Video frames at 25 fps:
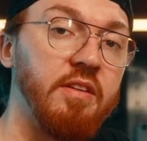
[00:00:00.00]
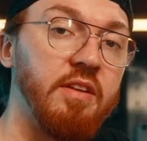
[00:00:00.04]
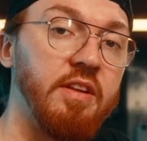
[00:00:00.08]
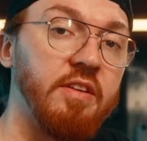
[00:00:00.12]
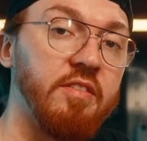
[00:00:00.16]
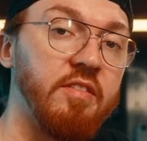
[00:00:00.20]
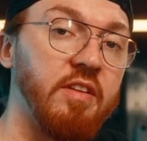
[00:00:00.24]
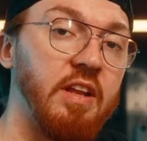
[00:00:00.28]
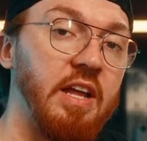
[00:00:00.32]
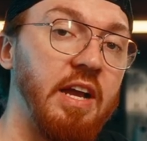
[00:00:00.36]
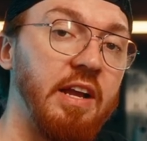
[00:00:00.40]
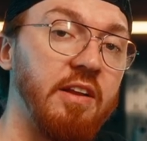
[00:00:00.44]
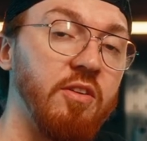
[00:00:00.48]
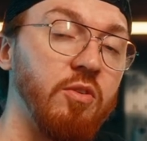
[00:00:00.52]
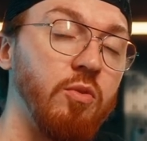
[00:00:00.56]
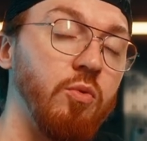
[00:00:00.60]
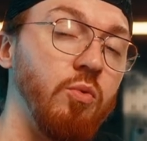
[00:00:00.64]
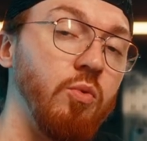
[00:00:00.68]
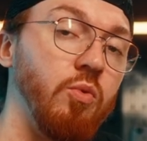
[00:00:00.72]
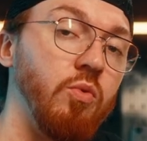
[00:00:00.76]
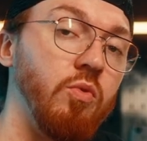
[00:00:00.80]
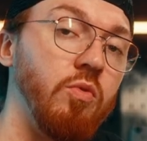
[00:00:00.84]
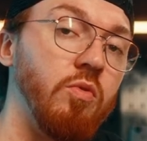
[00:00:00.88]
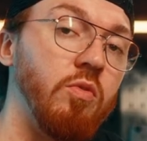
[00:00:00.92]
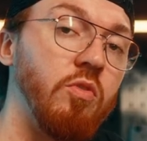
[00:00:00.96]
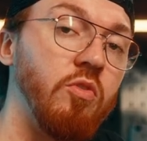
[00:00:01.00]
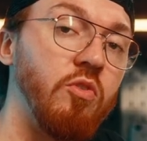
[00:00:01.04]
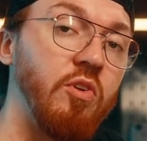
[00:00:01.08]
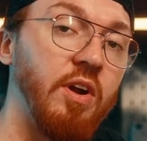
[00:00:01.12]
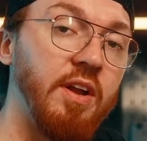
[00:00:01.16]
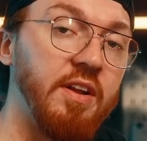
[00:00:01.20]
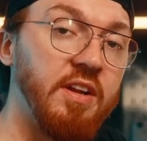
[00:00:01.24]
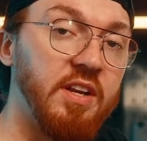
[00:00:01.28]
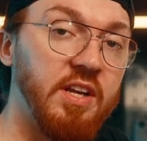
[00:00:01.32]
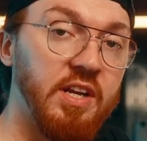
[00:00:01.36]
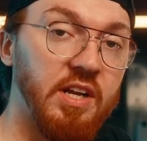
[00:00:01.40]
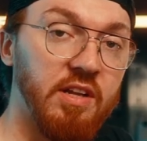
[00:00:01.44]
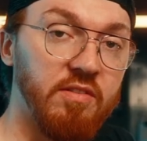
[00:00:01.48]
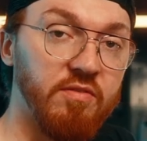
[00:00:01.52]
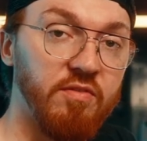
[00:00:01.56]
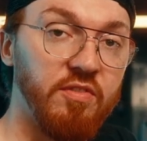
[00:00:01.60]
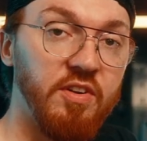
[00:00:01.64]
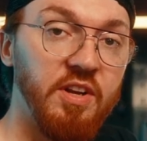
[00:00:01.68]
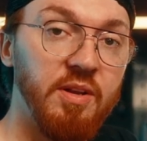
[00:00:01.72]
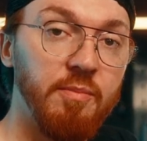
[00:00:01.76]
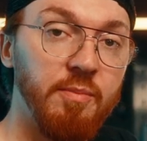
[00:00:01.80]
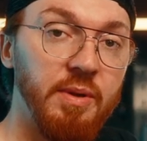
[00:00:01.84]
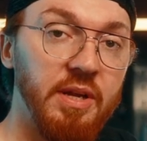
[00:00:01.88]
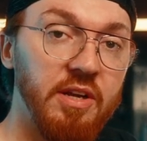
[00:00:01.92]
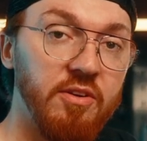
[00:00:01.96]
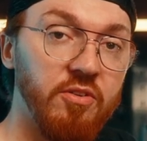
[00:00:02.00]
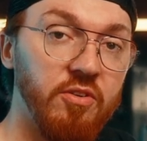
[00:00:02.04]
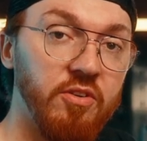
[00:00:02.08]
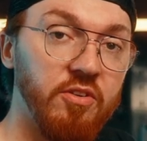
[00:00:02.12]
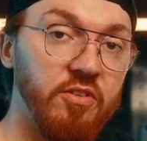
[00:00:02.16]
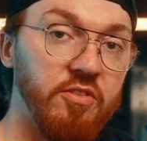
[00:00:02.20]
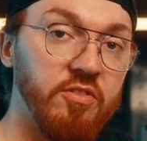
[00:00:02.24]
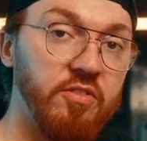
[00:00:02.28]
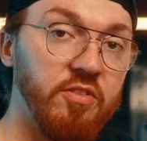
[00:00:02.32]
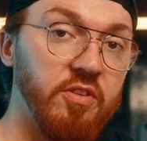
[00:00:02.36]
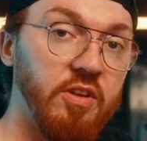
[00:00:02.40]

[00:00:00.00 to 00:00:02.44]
this light to running gun filmmakers.